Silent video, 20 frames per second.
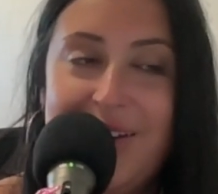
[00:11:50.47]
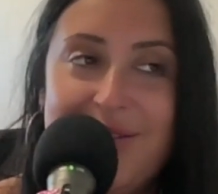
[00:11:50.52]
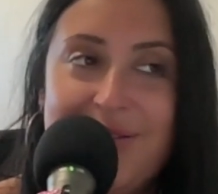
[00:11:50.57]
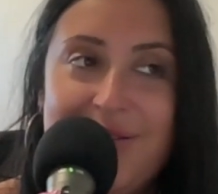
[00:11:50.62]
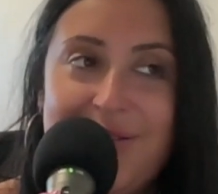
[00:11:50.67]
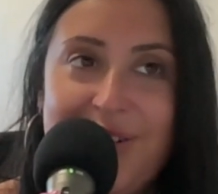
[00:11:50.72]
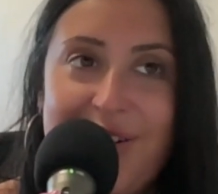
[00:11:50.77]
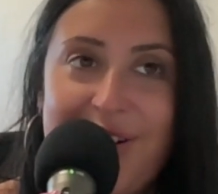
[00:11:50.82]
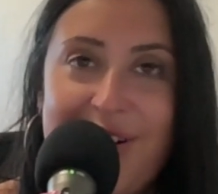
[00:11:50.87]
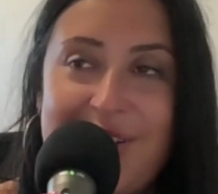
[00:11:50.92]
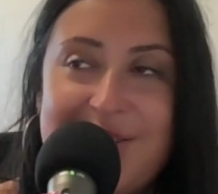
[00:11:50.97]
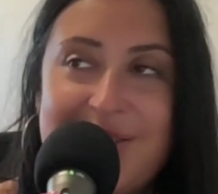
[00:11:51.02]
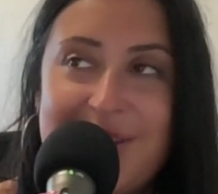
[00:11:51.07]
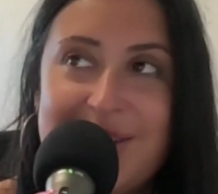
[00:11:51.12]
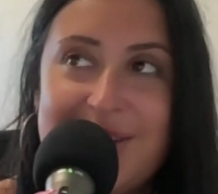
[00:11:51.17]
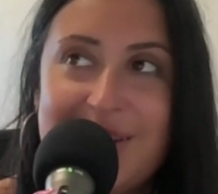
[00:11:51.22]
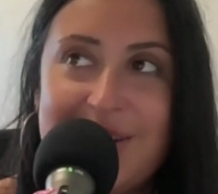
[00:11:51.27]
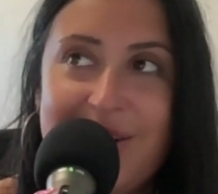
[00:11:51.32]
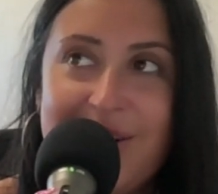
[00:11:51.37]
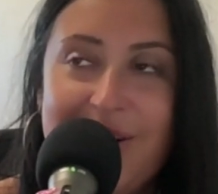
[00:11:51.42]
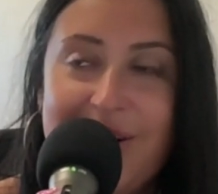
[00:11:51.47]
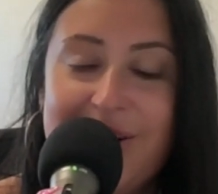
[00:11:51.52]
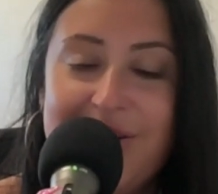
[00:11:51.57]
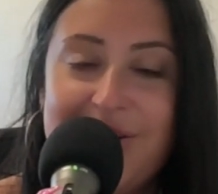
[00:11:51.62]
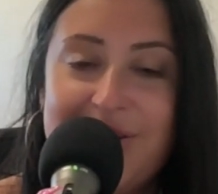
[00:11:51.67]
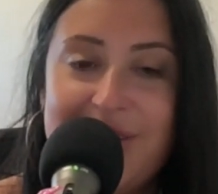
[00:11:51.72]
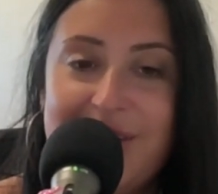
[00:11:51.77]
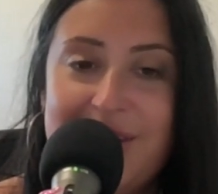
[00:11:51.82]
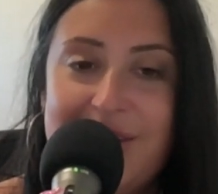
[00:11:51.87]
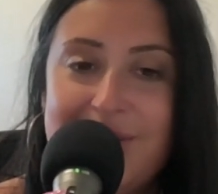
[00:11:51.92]
For us, that's like all
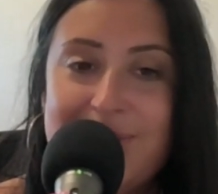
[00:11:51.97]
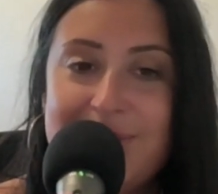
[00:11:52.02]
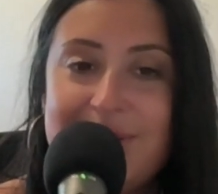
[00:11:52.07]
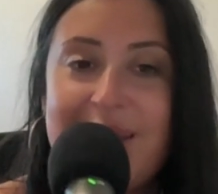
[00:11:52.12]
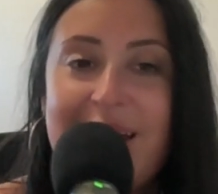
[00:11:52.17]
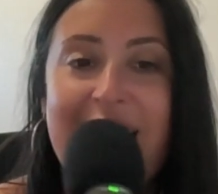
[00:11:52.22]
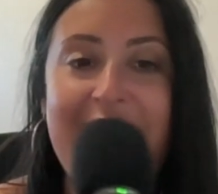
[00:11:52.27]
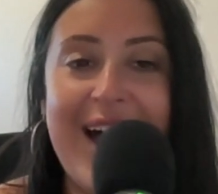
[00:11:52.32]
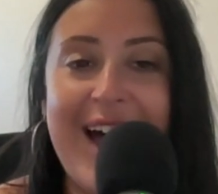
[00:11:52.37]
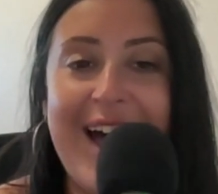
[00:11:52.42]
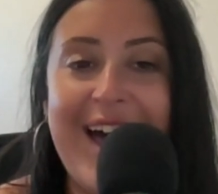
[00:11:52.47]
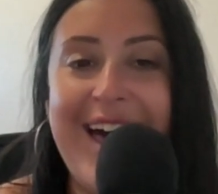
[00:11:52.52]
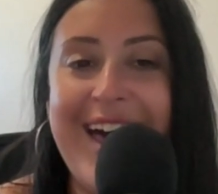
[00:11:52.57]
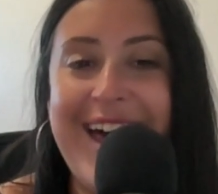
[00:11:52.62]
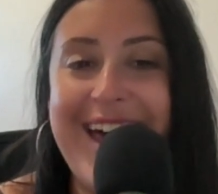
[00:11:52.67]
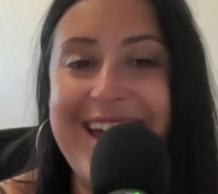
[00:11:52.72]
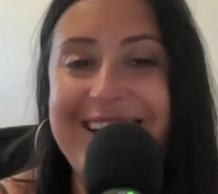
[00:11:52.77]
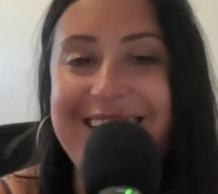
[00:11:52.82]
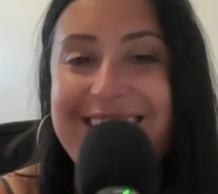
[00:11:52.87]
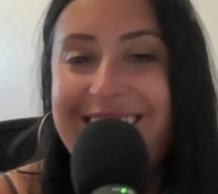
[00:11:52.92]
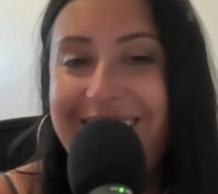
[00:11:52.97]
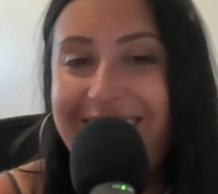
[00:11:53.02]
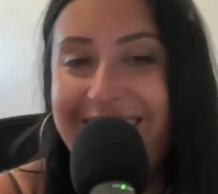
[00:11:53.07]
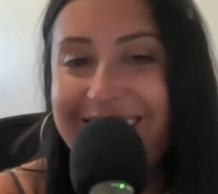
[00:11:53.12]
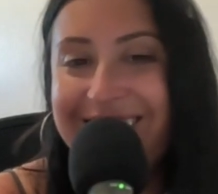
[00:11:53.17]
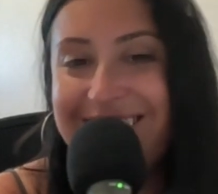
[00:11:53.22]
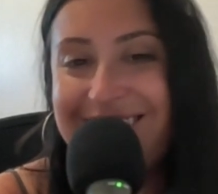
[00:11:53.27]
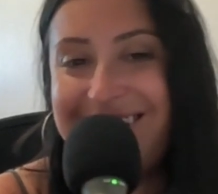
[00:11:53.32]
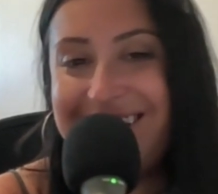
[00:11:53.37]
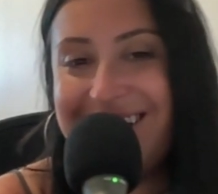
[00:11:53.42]
games. And all
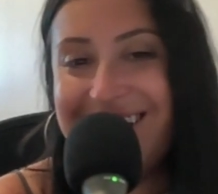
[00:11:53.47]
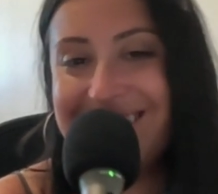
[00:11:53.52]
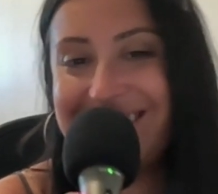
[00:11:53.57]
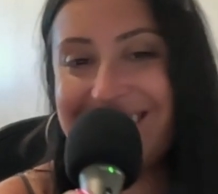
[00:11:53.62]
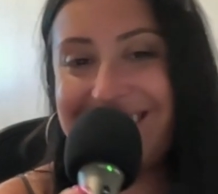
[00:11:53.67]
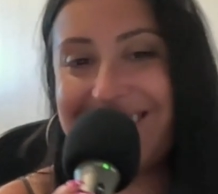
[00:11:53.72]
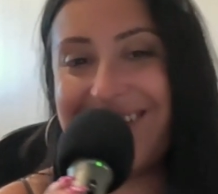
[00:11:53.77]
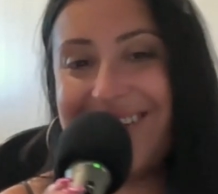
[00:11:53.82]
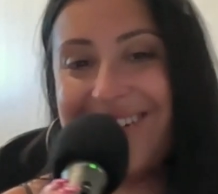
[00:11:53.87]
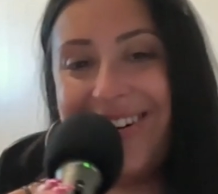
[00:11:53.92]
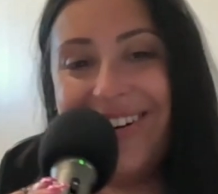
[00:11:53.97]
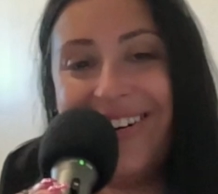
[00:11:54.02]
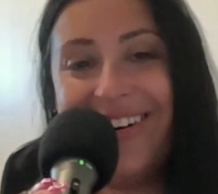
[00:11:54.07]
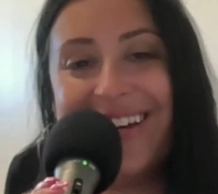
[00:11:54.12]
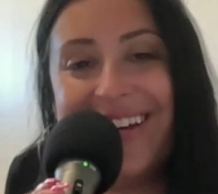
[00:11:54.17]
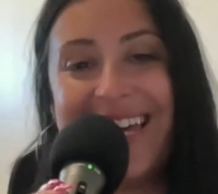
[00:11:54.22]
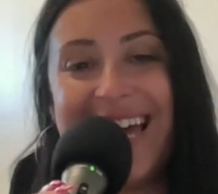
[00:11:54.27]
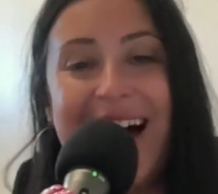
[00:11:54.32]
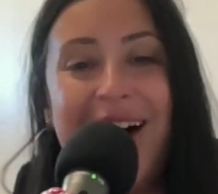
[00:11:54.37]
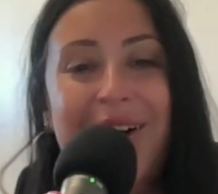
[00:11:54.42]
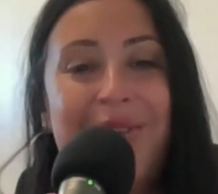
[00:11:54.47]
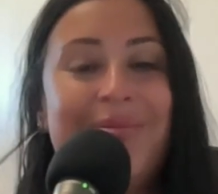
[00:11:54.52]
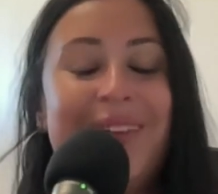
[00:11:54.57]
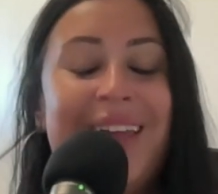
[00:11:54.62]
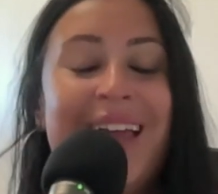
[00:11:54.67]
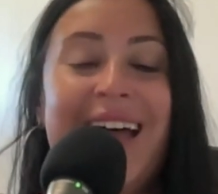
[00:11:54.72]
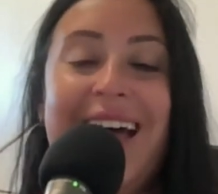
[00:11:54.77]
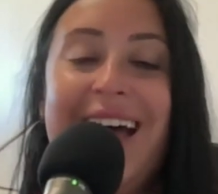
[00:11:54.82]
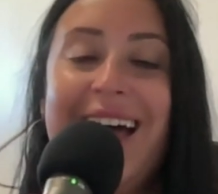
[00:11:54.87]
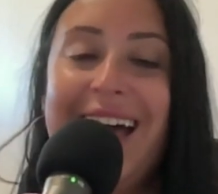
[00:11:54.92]
you need is a Google account
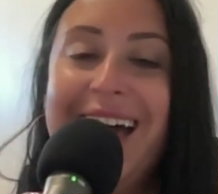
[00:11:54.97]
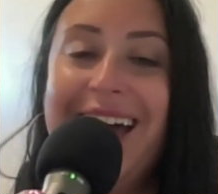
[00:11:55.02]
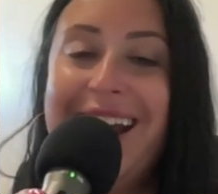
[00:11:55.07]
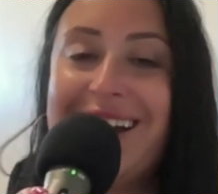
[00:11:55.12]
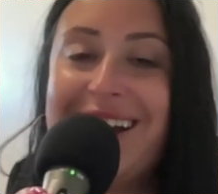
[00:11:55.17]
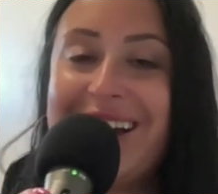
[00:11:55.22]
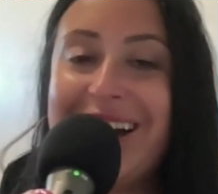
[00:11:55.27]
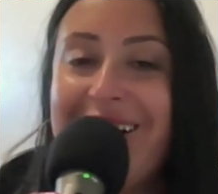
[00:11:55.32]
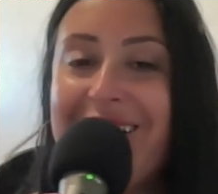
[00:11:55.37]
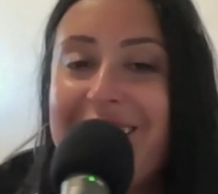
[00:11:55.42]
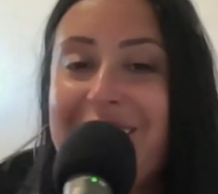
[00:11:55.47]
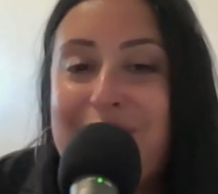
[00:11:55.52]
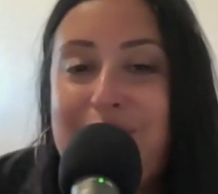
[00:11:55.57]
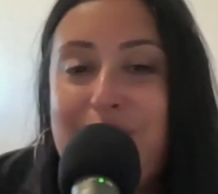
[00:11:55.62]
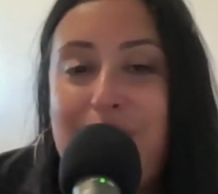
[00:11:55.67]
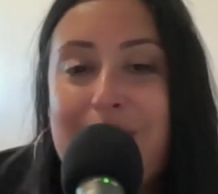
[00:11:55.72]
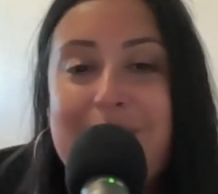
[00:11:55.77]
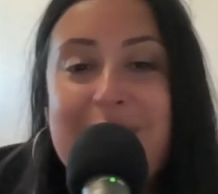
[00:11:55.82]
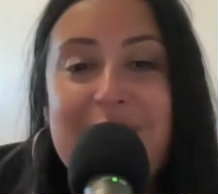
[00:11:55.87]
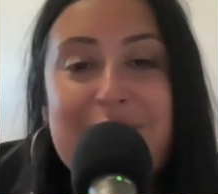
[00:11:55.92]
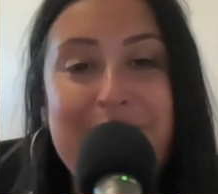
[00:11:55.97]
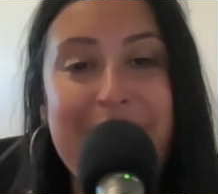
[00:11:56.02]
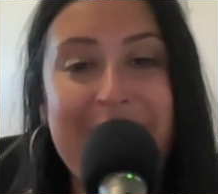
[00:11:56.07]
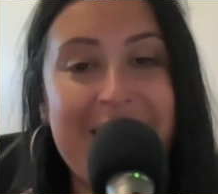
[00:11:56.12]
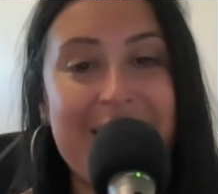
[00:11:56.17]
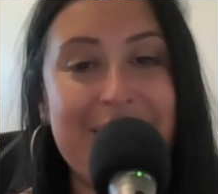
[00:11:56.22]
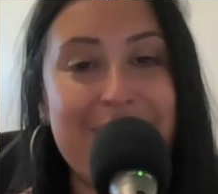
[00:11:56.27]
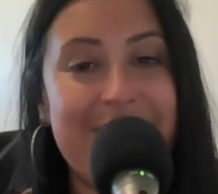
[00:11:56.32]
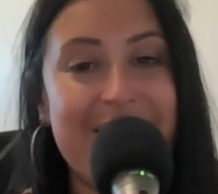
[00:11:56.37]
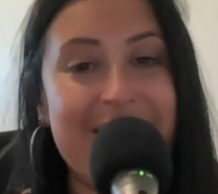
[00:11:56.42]
and a current form of
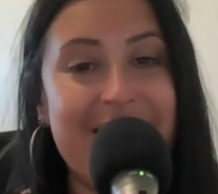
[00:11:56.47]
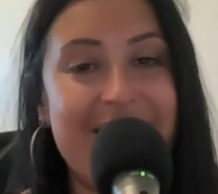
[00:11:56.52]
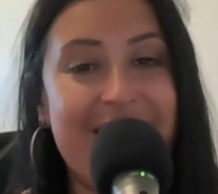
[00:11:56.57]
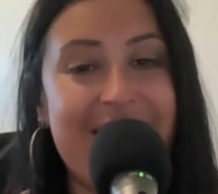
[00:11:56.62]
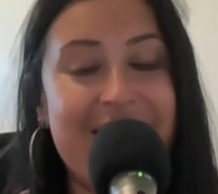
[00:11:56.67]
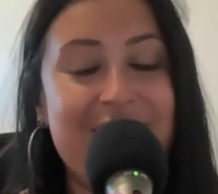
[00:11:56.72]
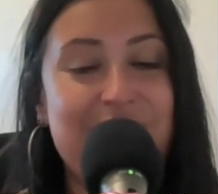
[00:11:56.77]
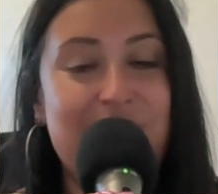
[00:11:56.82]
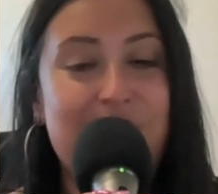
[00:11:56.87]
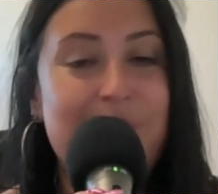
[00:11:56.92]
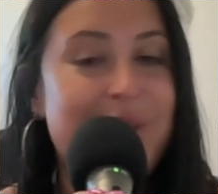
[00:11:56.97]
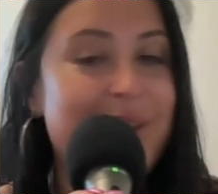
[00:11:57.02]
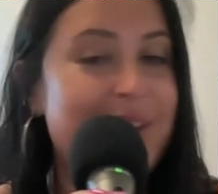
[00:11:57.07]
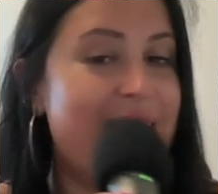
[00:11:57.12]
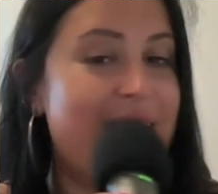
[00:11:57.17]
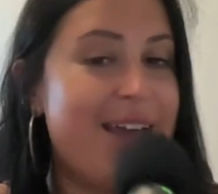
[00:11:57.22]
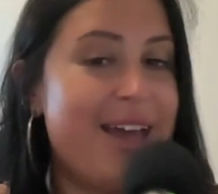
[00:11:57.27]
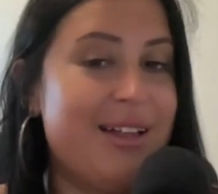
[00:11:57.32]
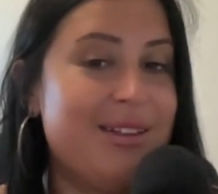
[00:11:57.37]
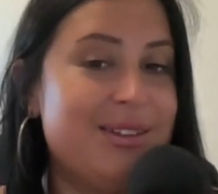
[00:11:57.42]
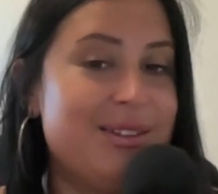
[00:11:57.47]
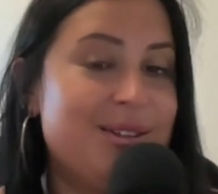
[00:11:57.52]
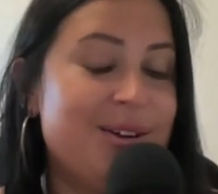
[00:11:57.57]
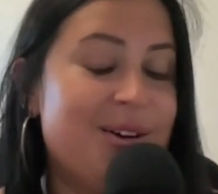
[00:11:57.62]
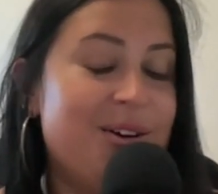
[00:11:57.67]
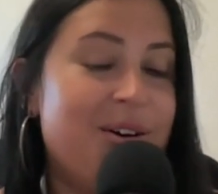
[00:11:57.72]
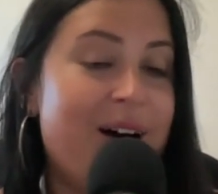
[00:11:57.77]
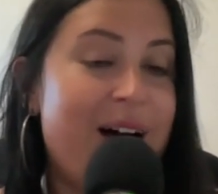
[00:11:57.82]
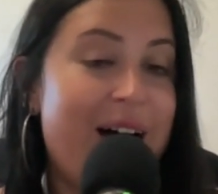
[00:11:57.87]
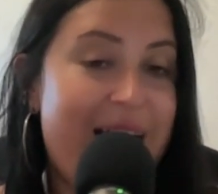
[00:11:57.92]
payment, and you can
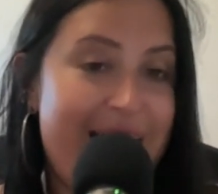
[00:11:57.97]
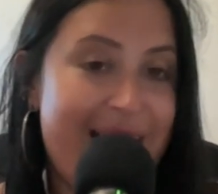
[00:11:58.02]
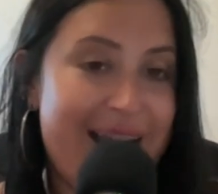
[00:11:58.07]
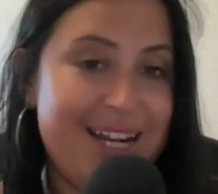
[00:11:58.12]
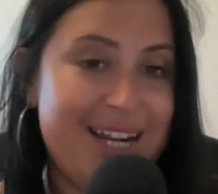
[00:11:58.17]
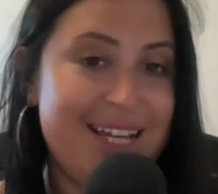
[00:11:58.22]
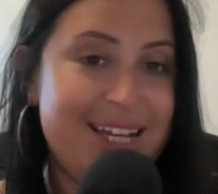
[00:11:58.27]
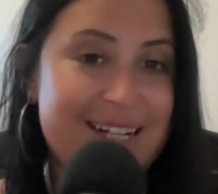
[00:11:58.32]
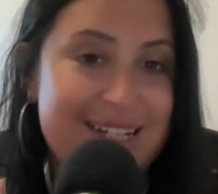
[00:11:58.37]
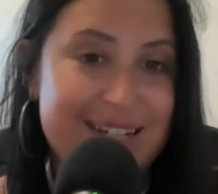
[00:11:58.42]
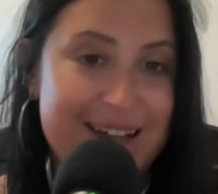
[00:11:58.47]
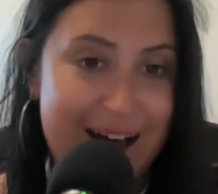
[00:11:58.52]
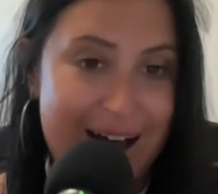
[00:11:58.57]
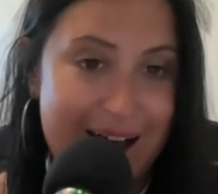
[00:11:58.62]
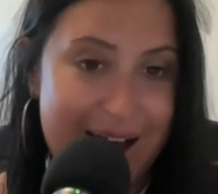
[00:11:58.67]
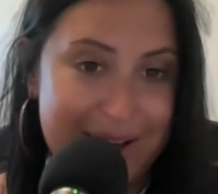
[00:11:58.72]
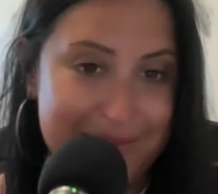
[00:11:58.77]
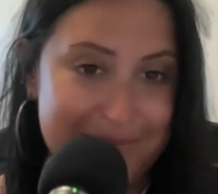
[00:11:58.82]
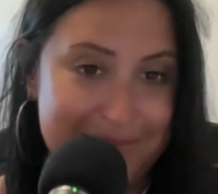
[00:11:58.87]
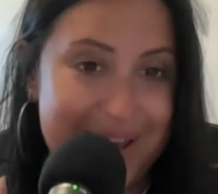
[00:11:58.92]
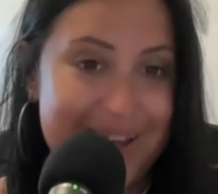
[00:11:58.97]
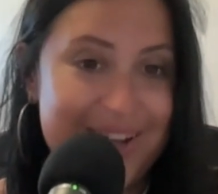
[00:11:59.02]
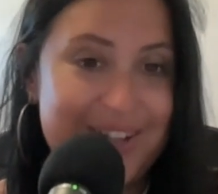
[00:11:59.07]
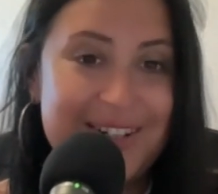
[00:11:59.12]
cancel anytime.